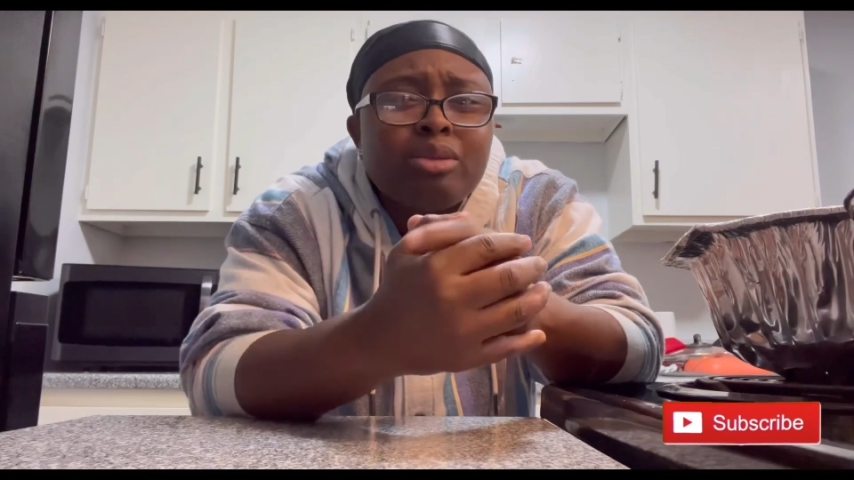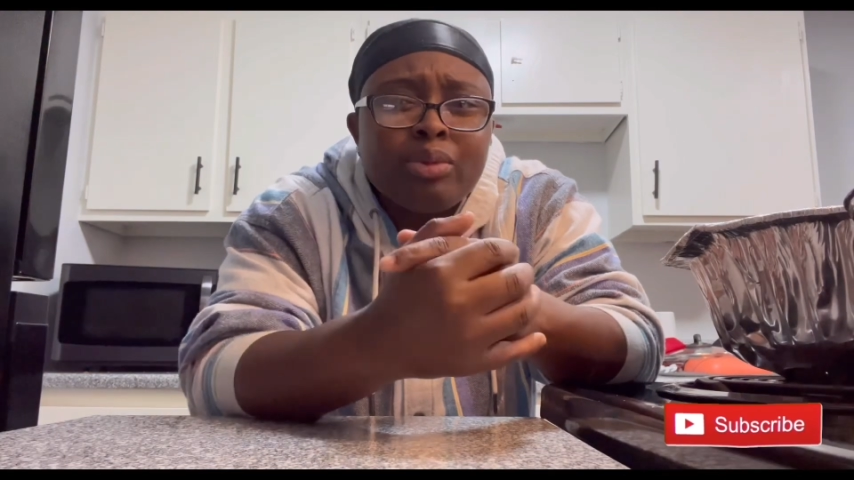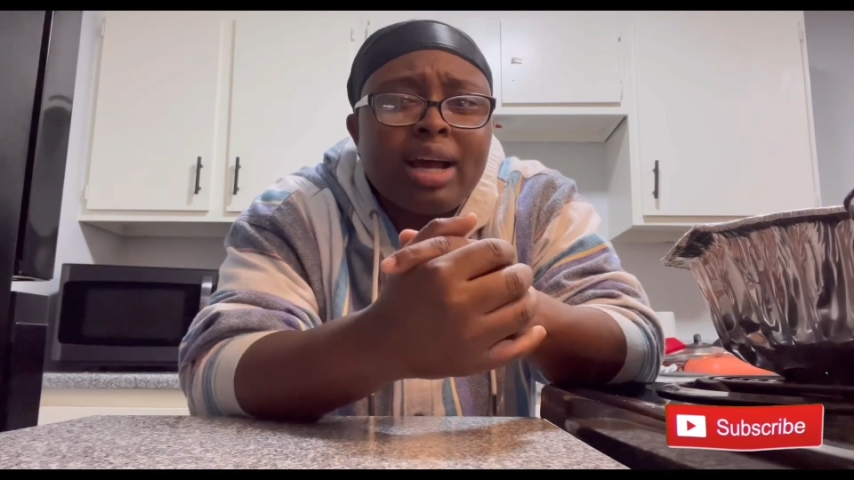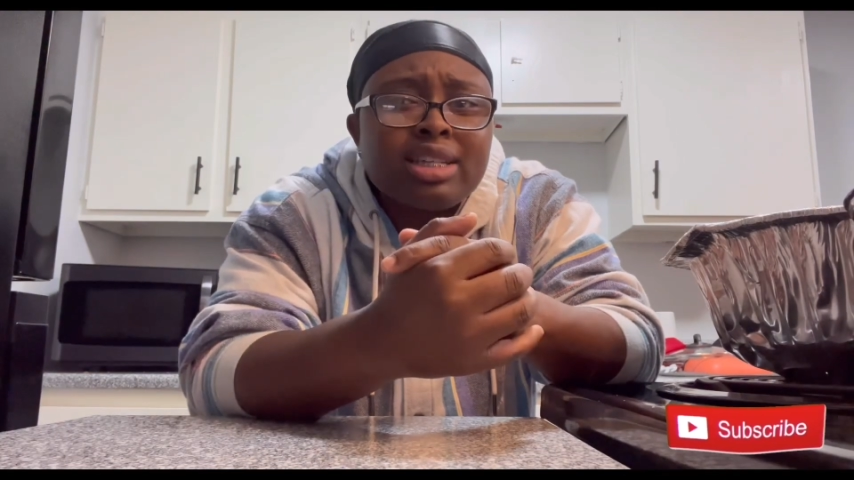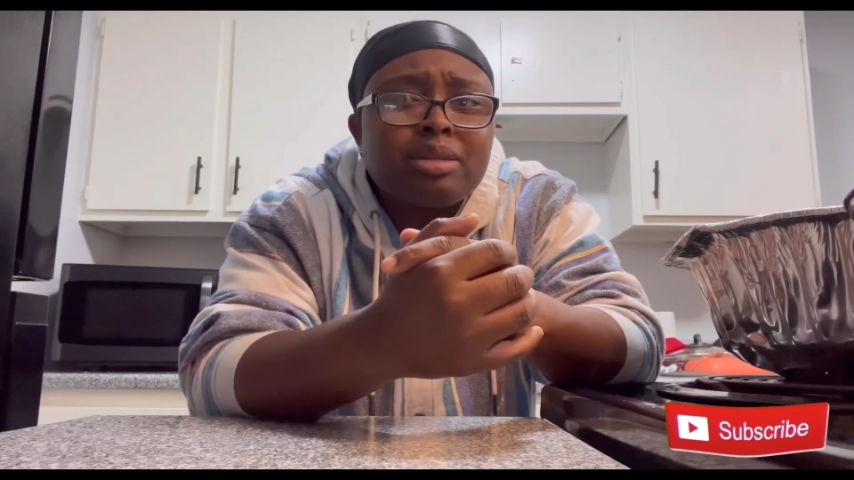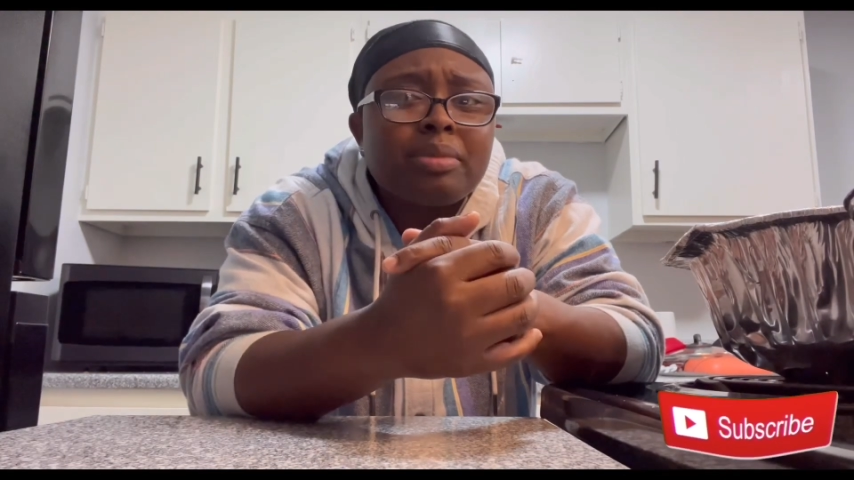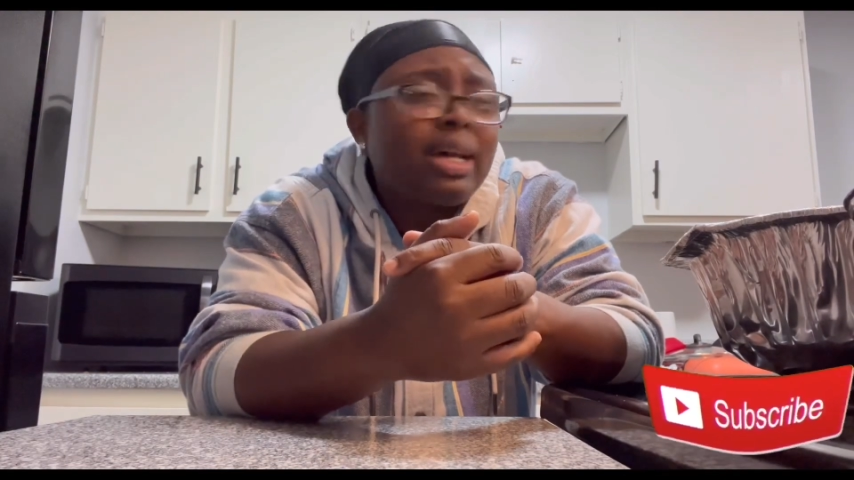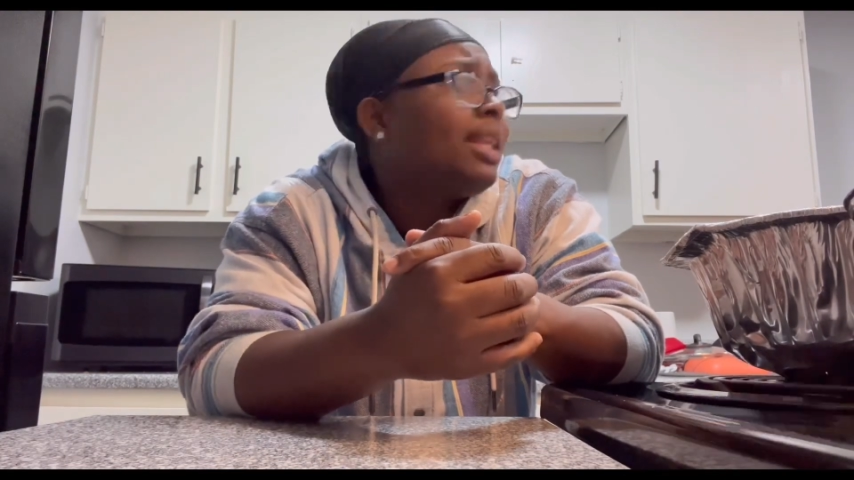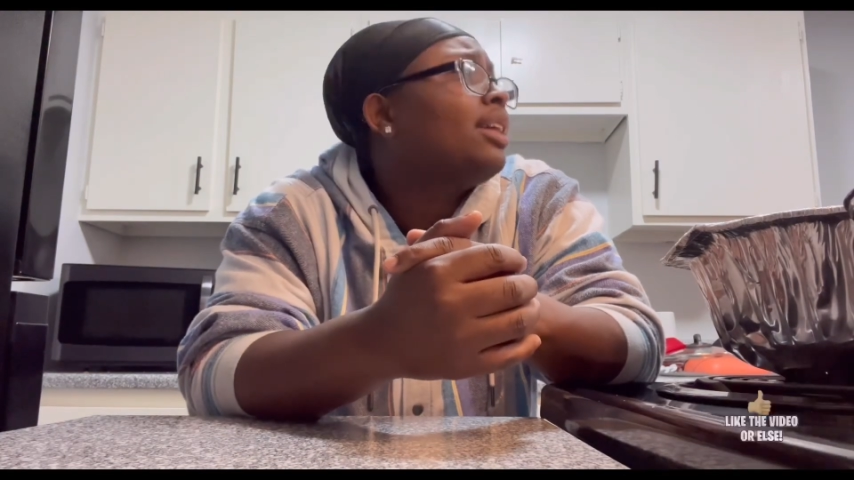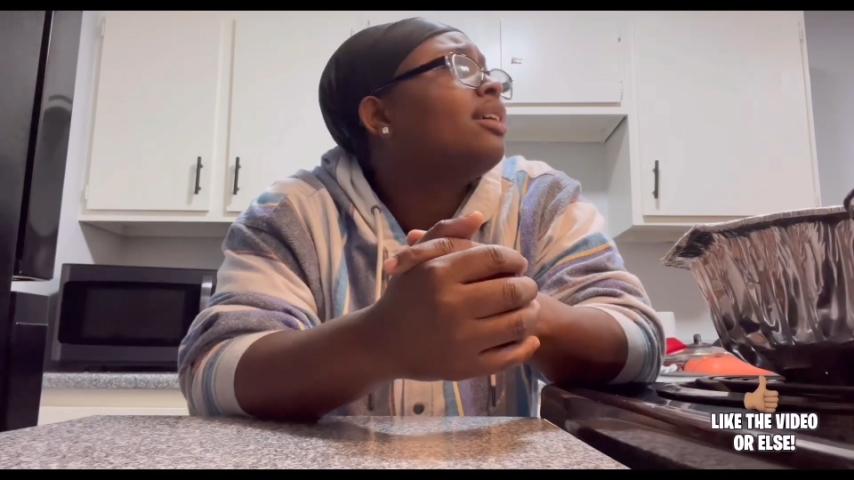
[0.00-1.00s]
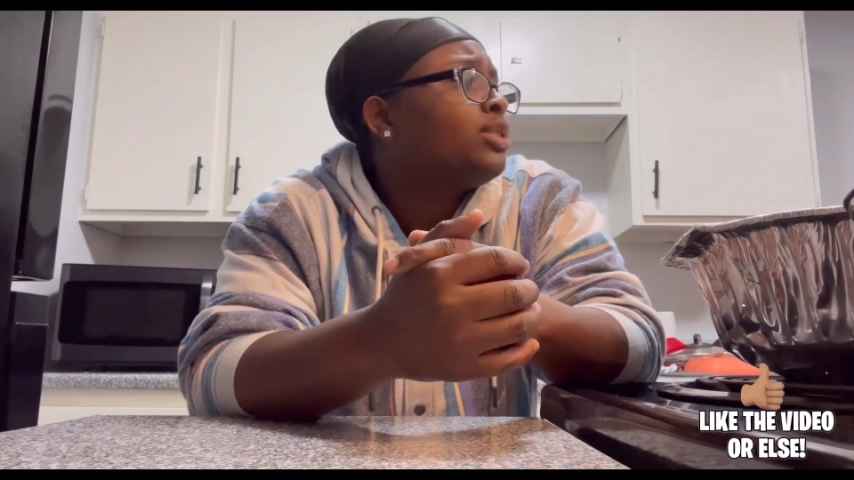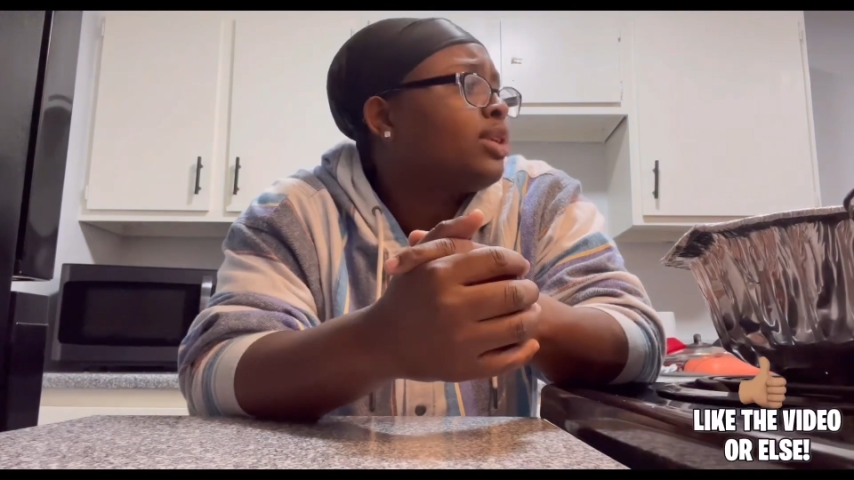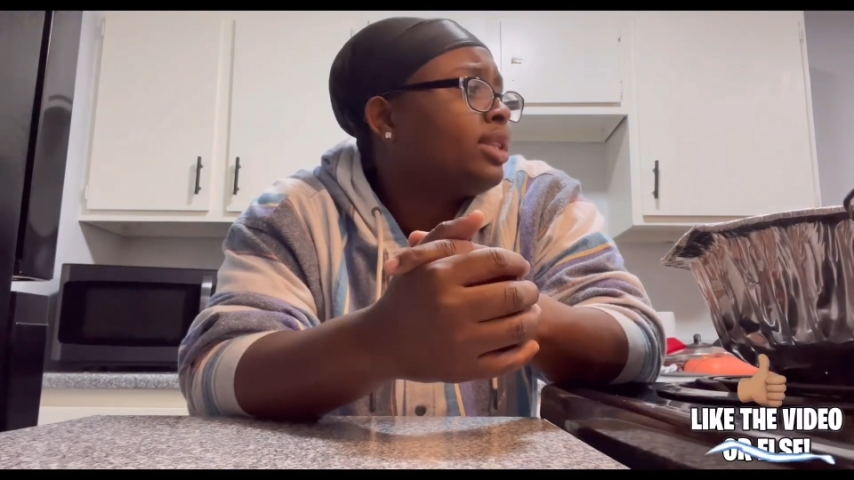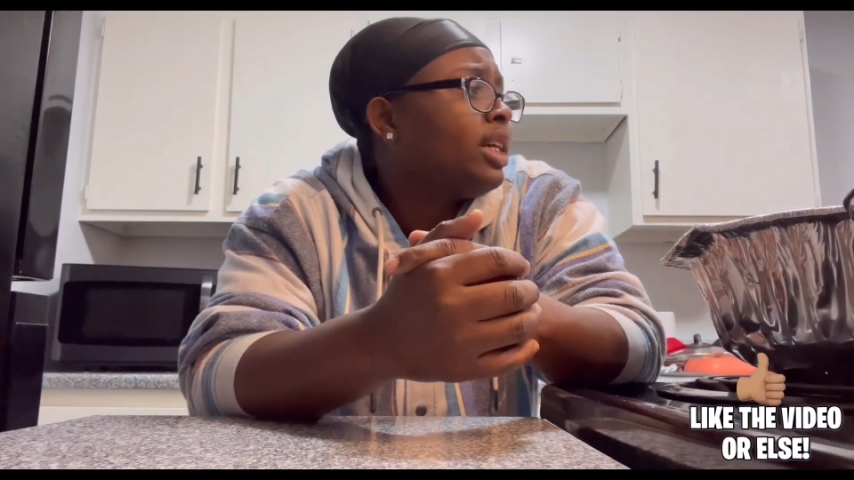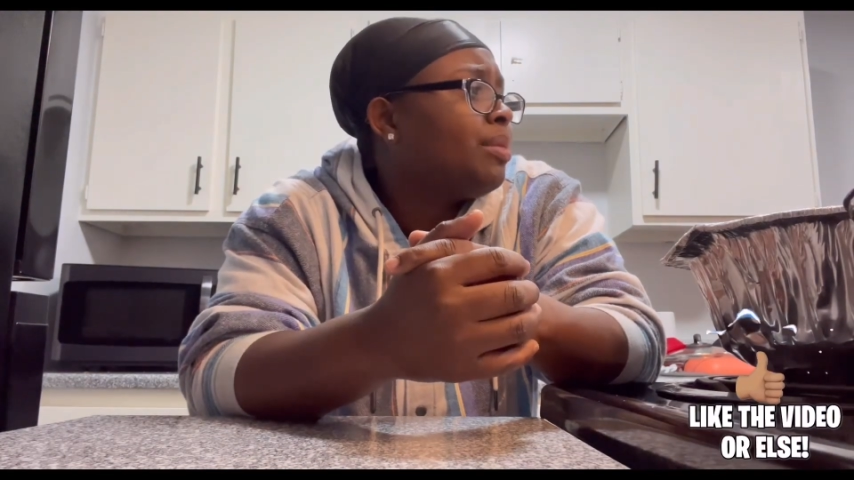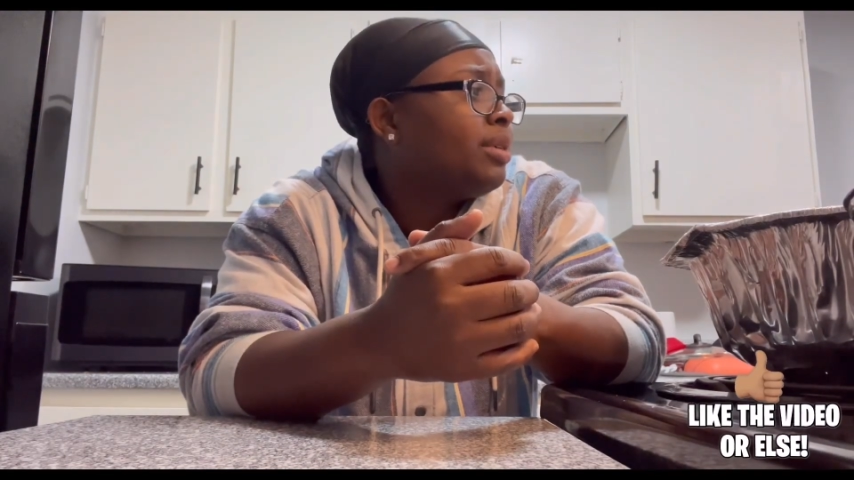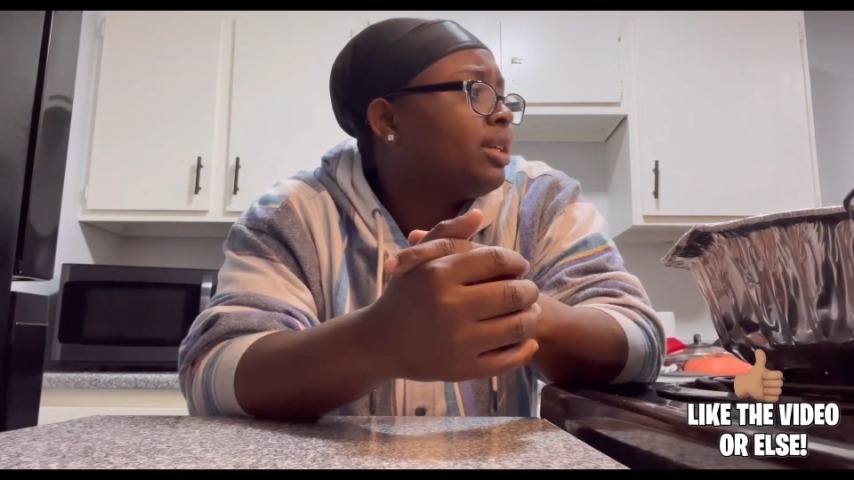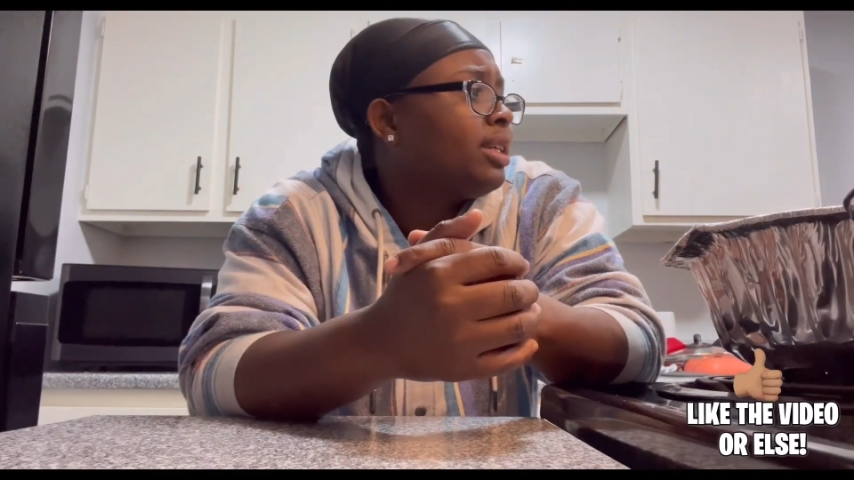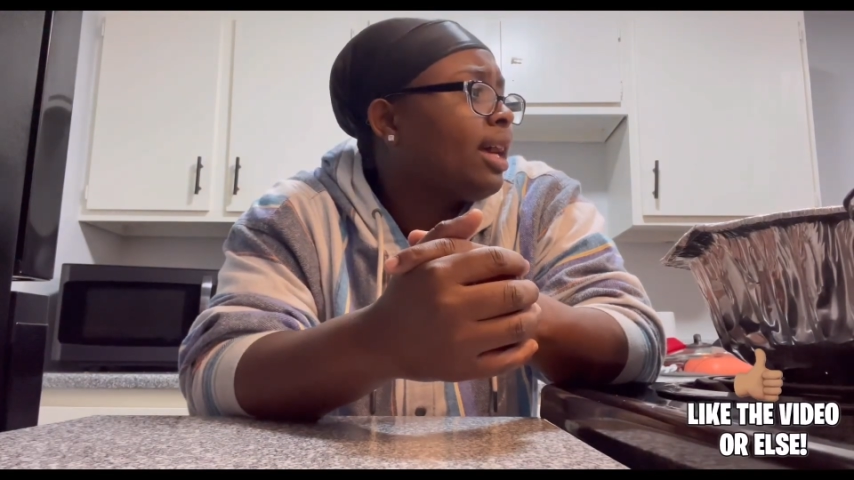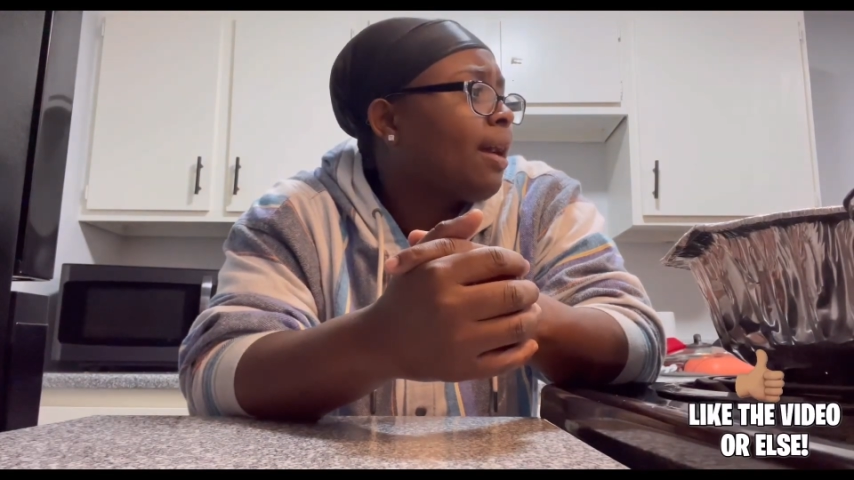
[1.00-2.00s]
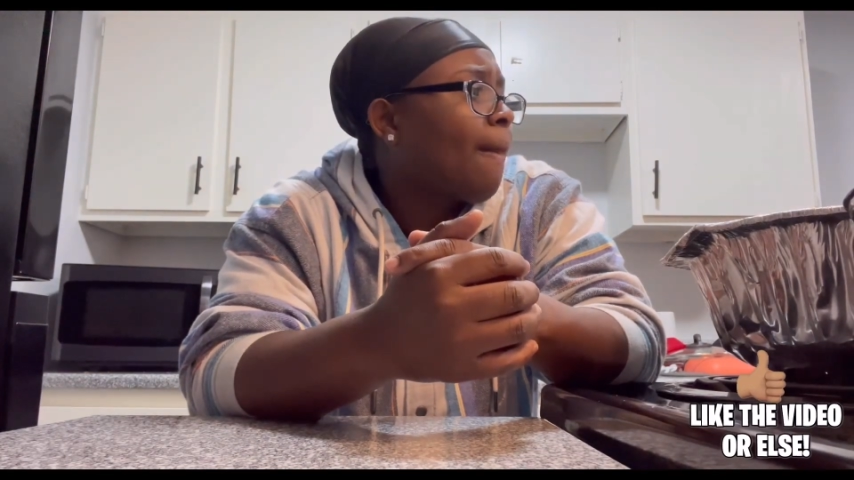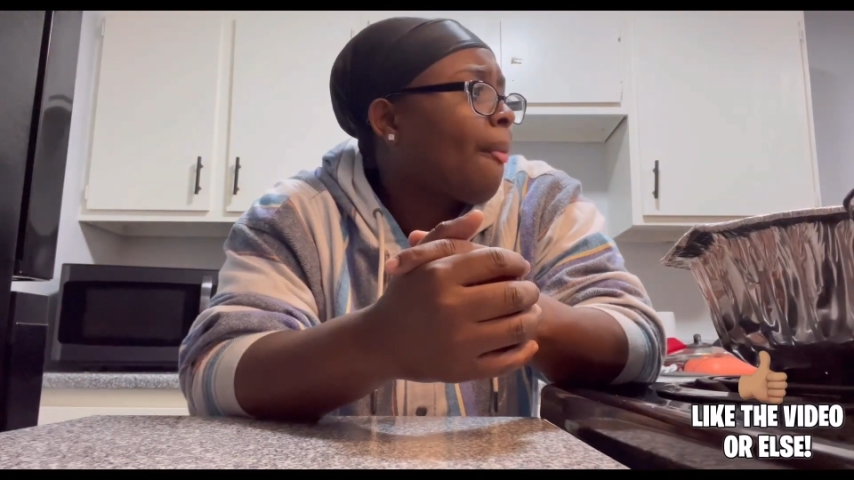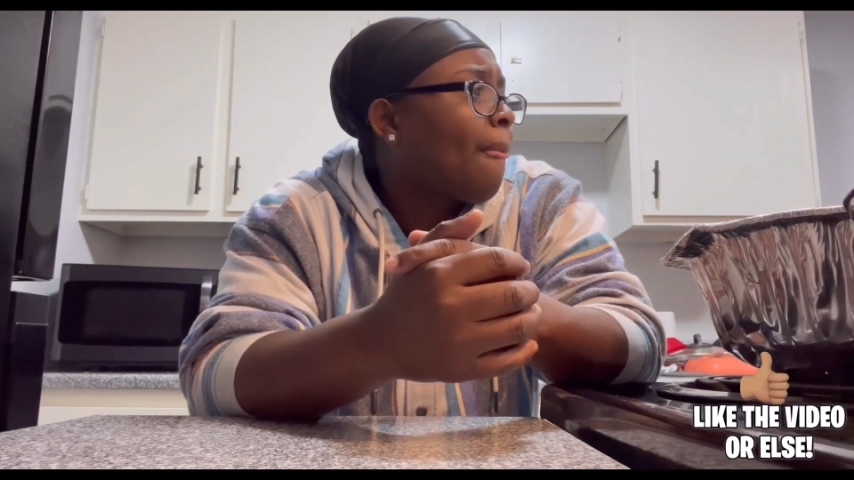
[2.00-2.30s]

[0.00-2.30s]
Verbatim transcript: We had some of that left. So I think I'm gonna cook that.